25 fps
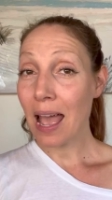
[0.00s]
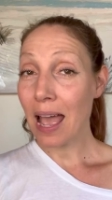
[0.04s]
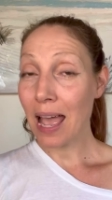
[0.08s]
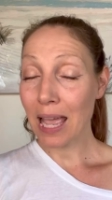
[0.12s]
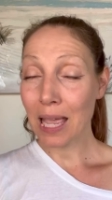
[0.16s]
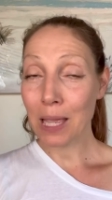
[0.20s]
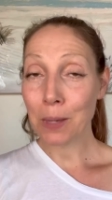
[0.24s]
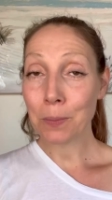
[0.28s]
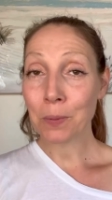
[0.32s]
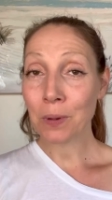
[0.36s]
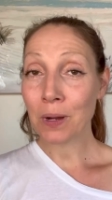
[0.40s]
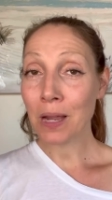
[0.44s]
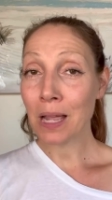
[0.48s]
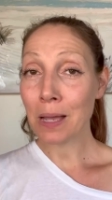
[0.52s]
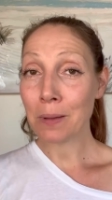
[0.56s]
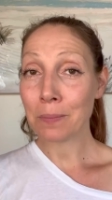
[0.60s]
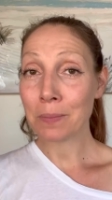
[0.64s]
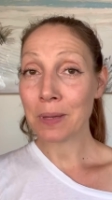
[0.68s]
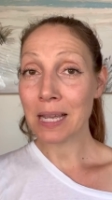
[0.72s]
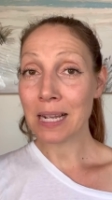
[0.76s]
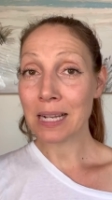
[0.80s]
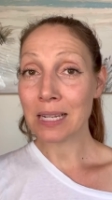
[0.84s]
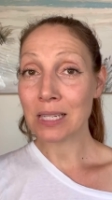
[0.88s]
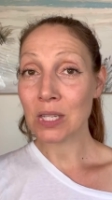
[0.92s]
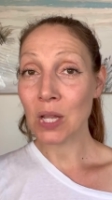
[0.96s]
Abraham
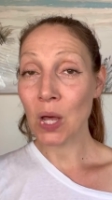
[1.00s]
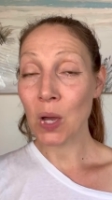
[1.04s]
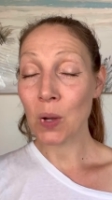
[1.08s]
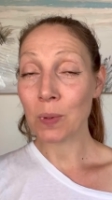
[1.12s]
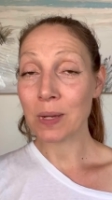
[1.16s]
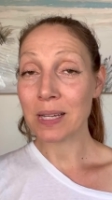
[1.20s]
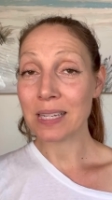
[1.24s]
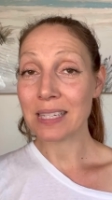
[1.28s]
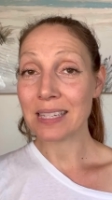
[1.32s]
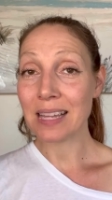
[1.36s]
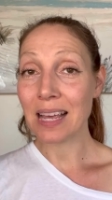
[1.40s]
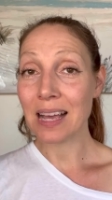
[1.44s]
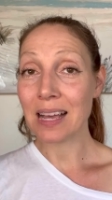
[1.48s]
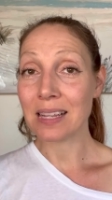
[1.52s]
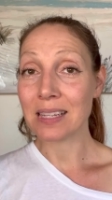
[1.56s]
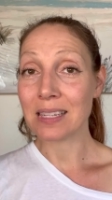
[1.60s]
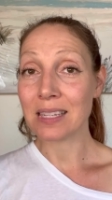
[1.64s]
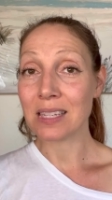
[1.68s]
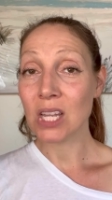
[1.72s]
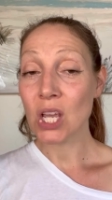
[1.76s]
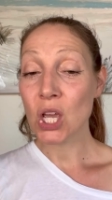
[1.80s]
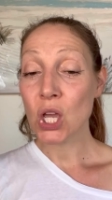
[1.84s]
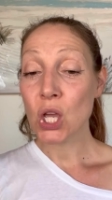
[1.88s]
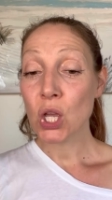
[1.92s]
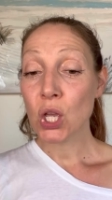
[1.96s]
Hicks always says,